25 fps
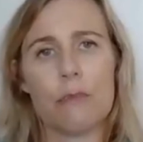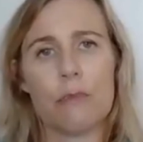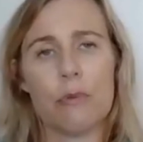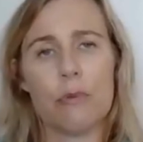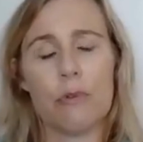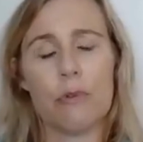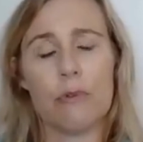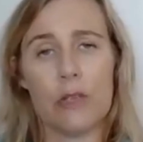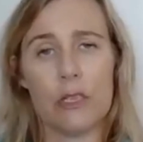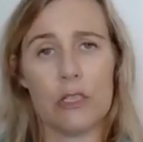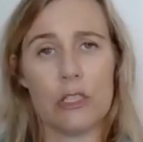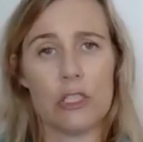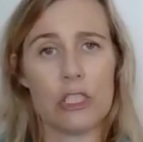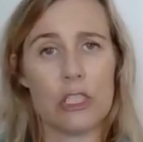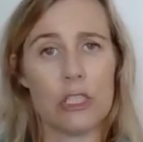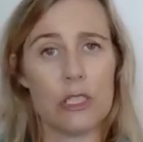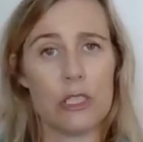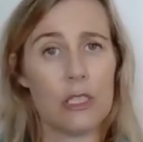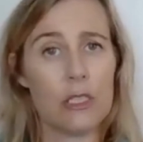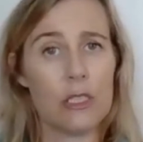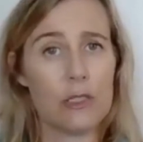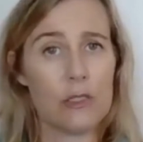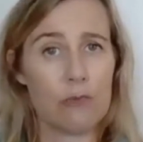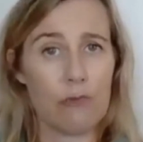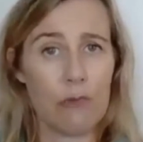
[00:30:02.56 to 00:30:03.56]

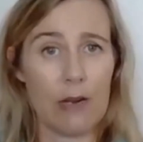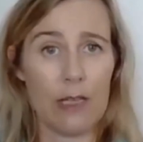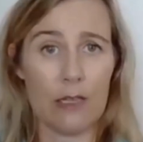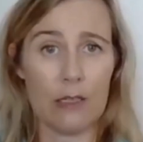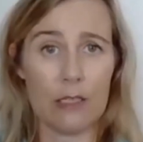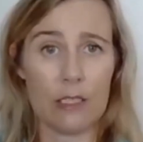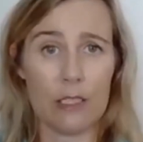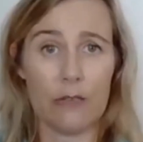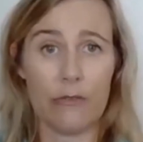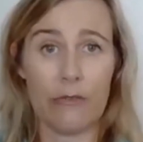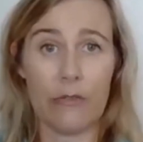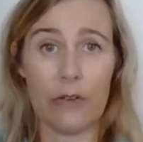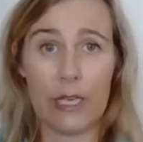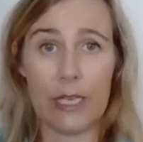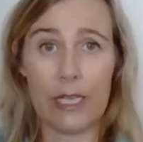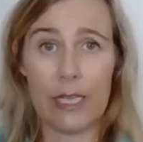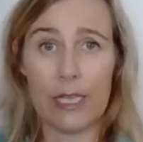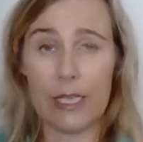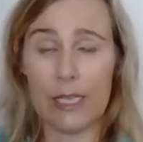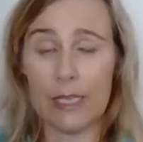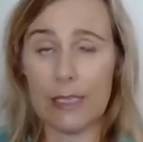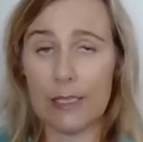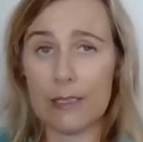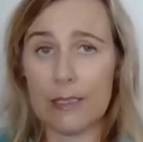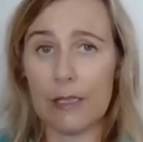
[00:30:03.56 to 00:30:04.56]
prevention is
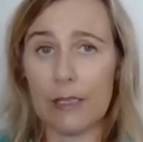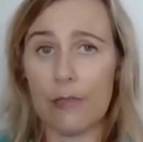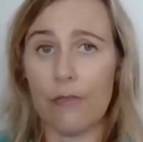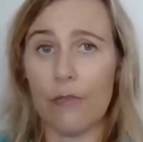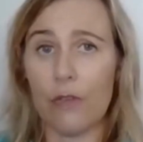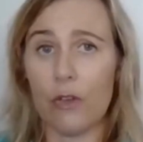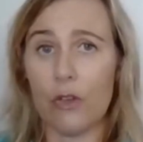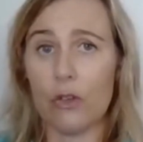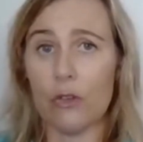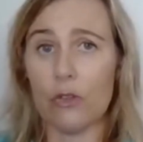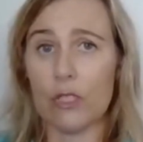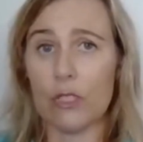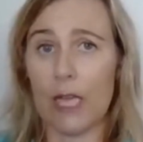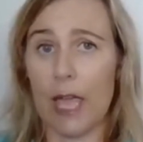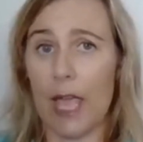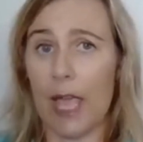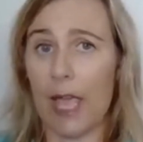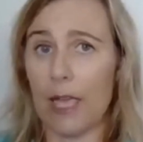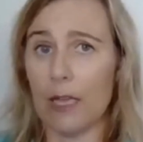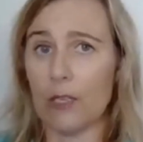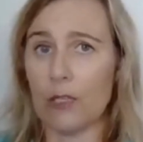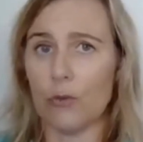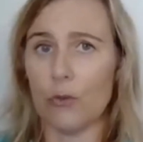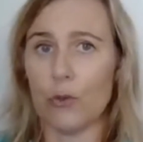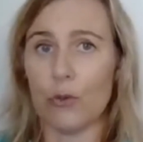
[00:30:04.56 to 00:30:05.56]
relatively easy for you to
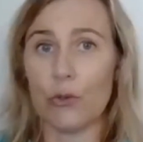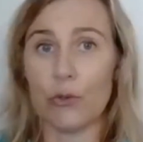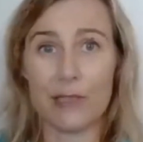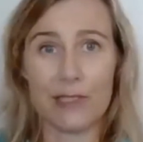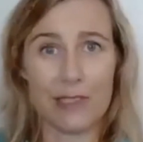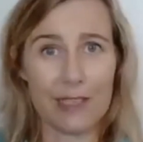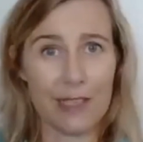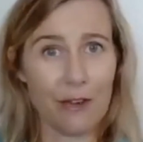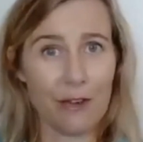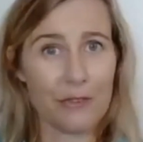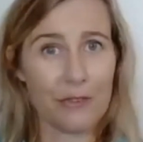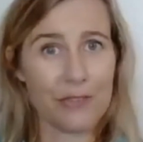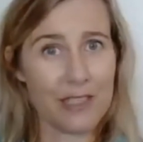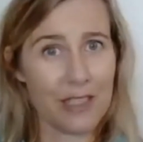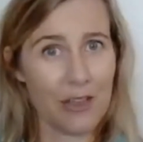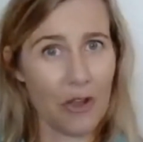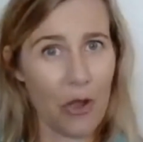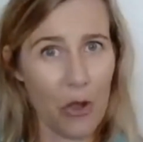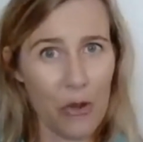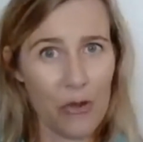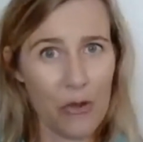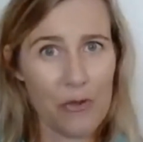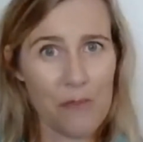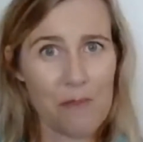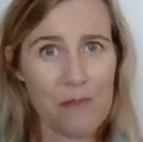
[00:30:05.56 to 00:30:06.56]
handle yourselves
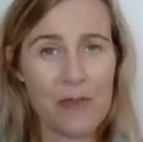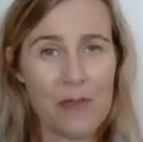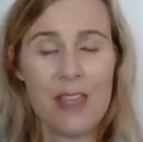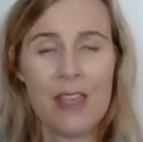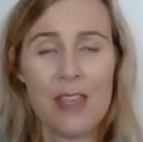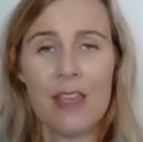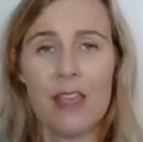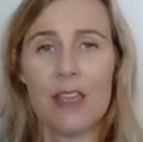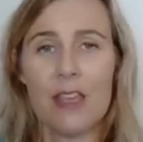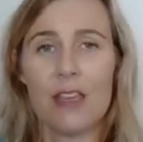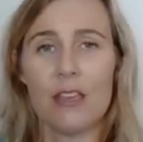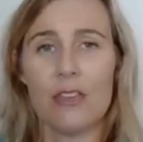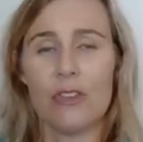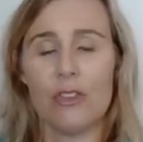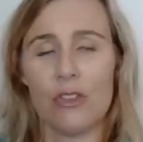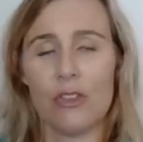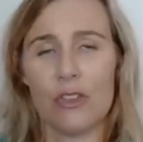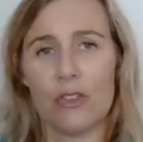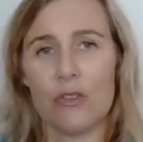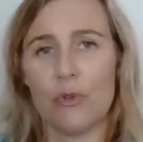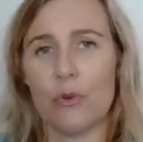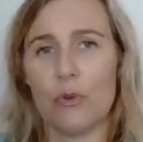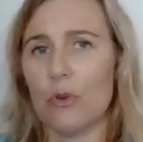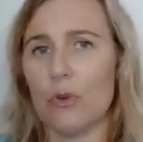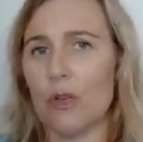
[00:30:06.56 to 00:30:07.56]
at home.
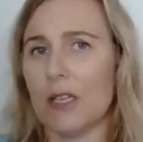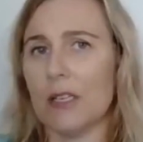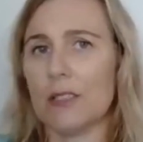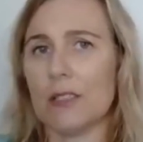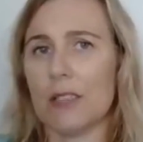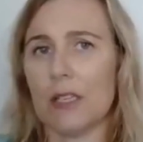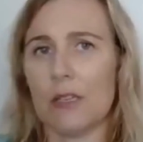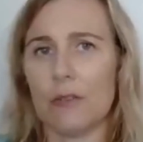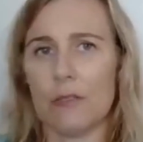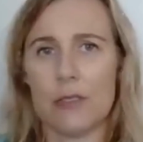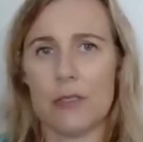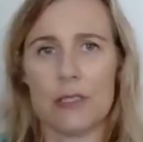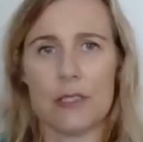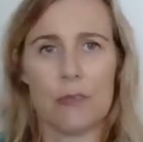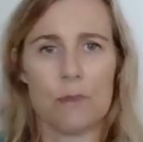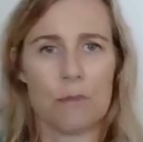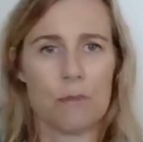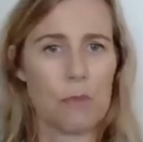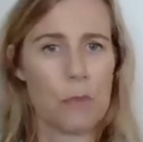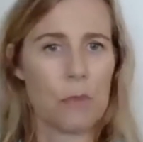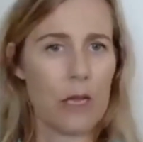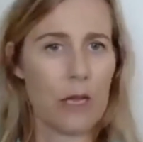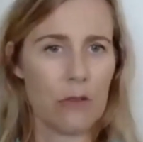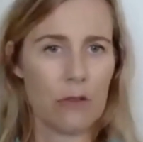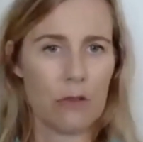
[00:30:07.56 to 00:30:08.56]
You can always give us
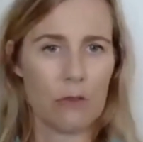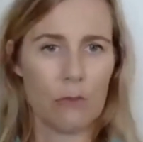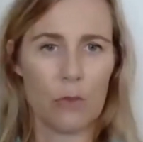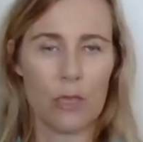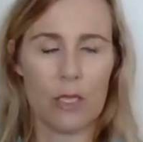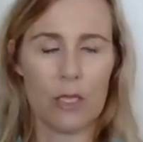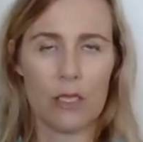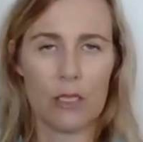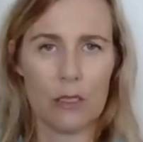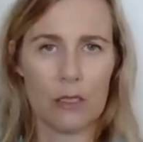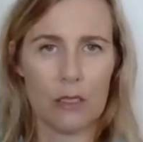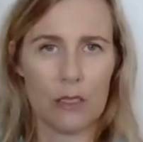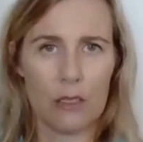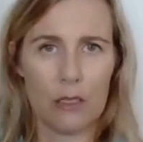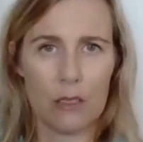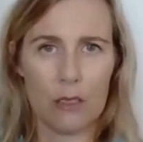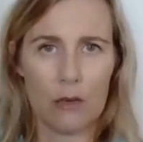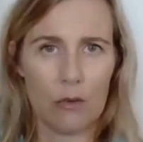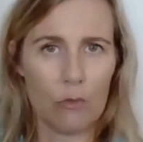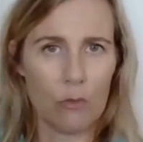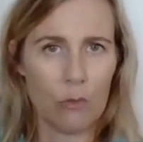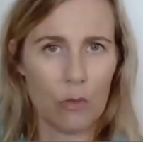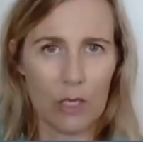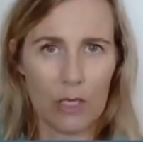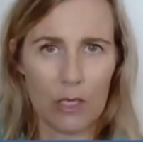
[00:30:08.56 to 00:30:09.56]
a bell, and we
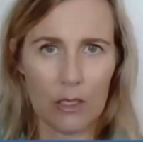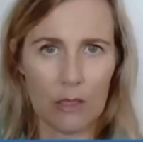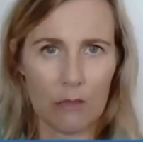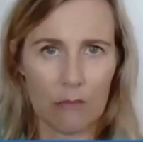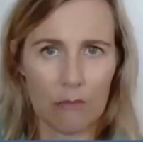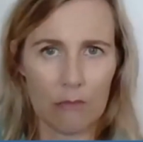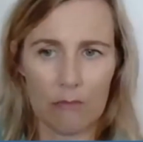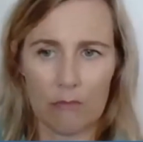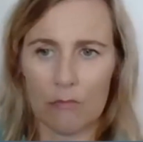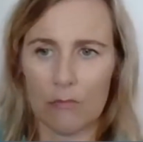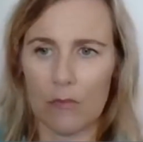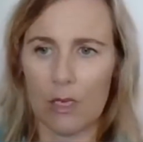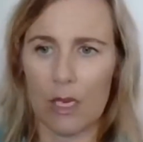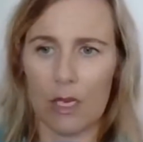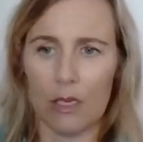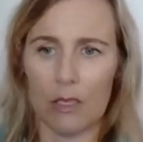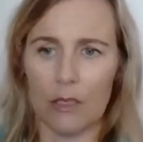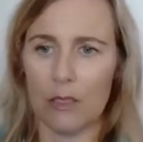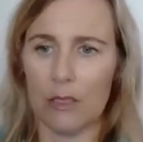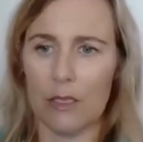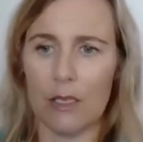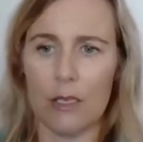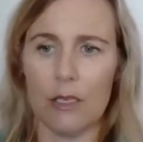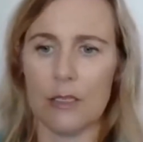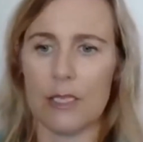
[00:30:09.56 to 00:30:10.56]
can
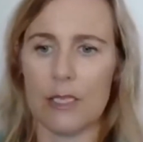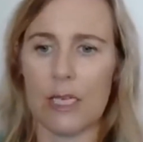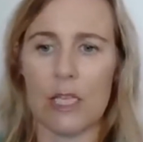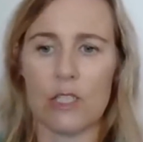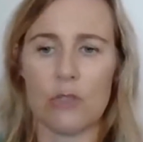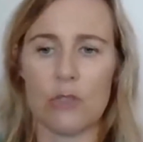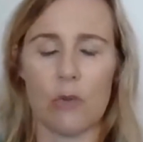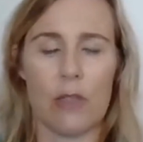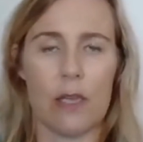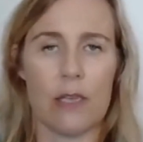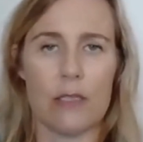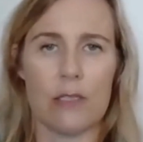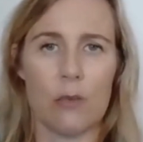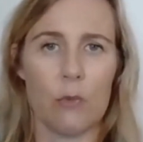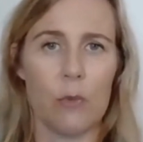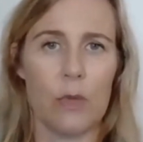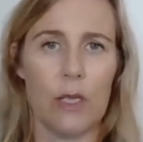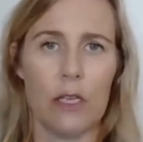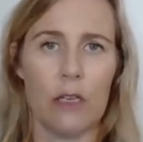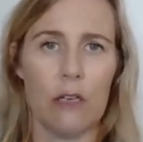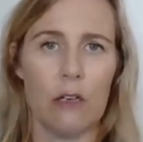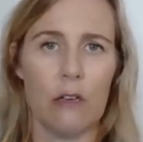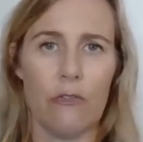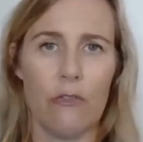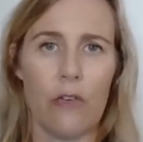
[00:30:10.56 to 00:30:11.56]
and get in touch with us,
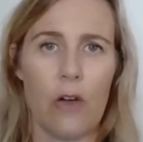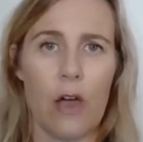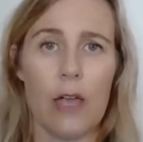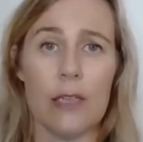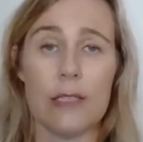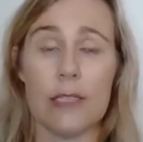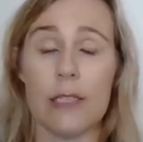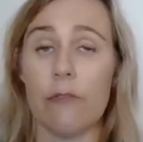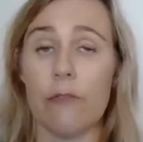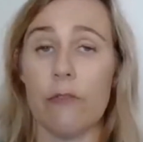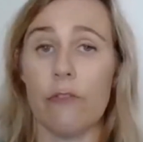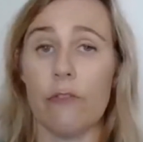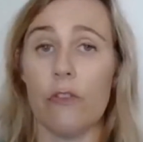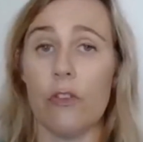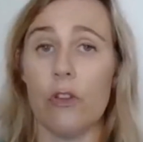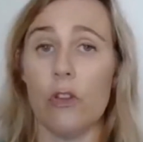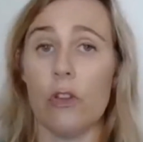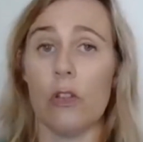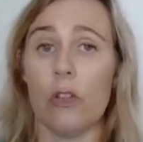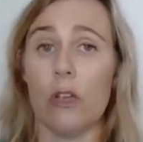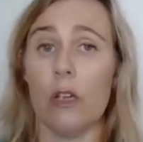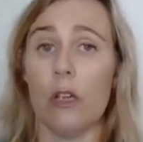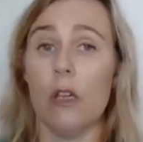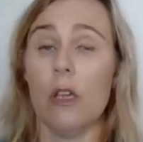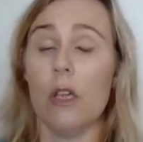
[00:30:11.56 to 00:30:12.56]
and we can advise even
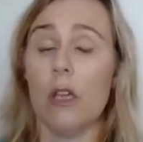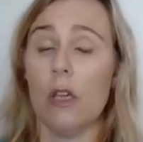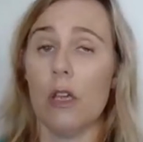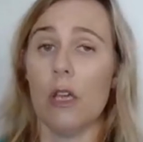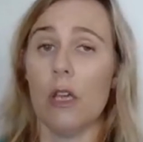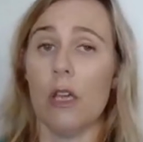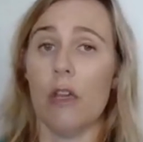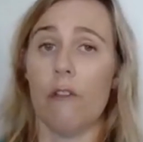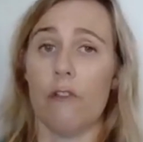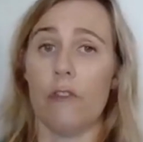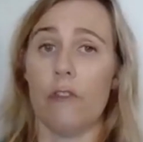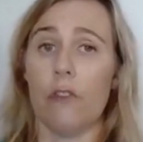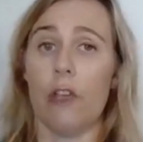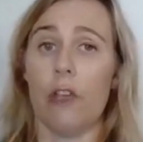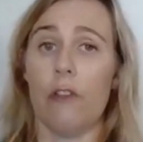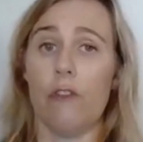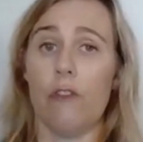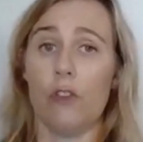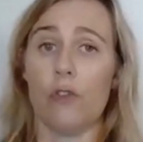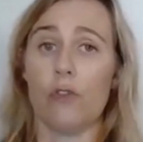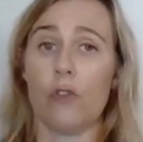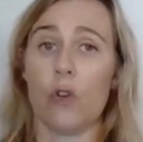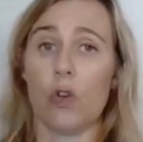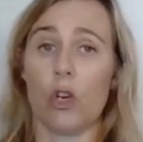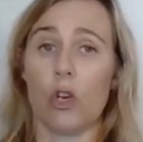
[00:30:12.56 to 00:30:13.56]
further
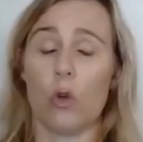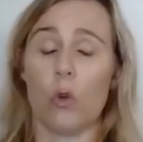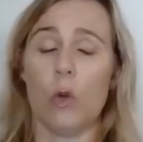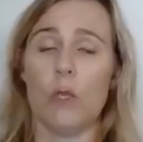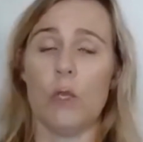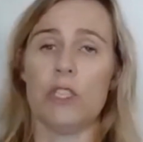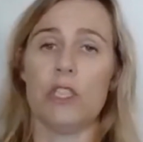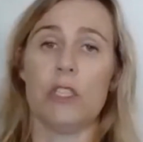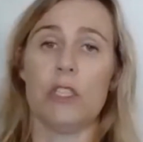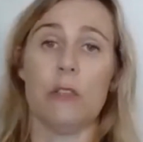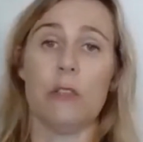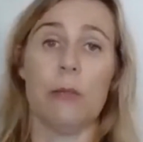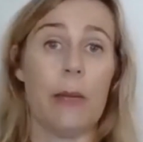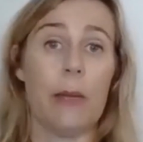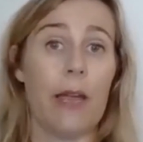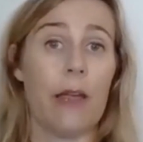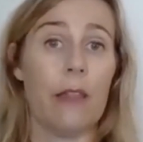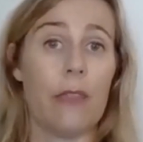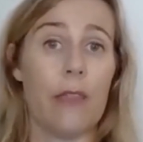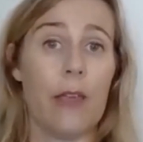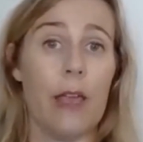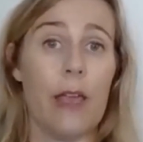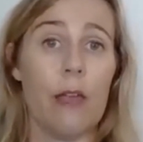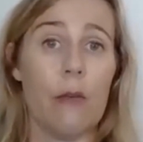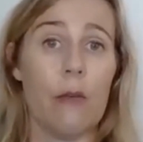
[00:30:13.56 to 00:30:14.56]
if you've got a question
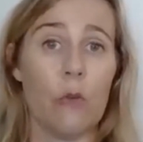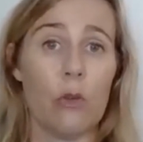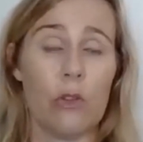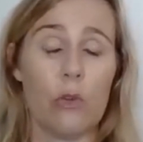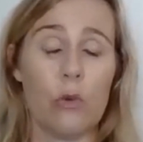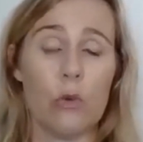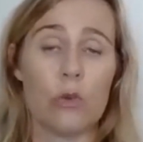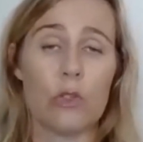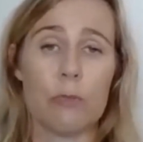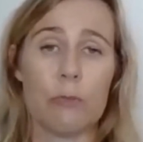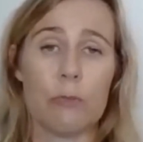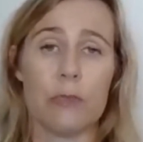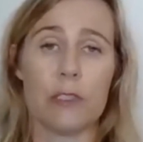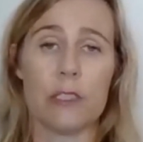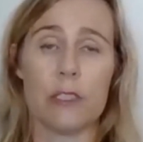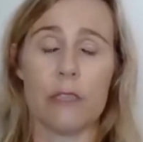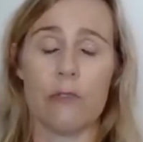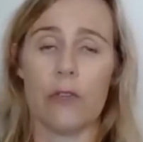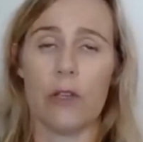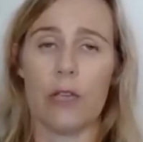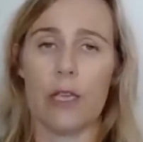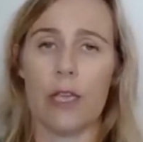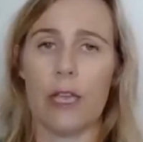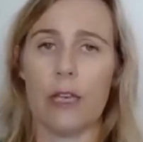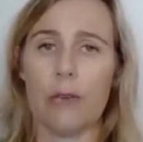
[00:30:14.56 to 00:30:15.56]
about that with your
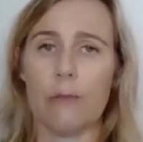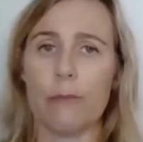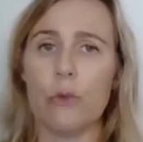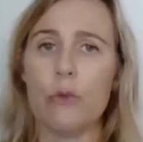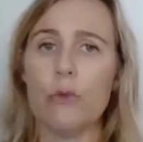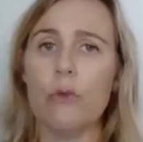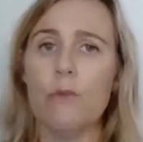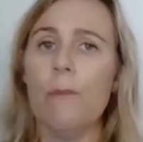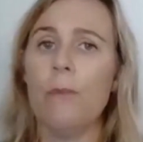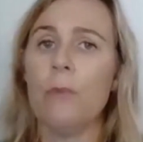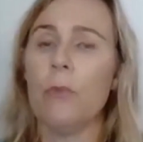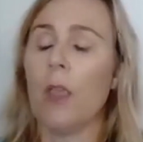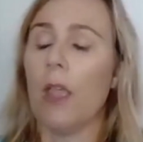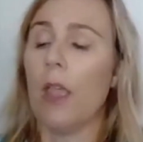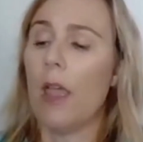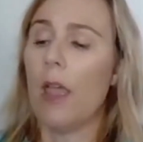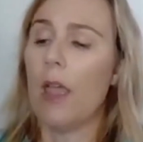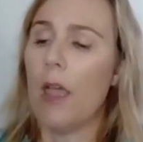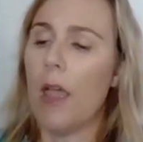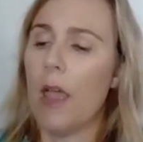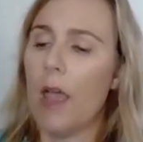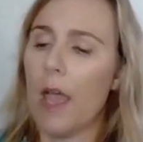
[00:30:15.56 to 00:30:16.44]
specific animal.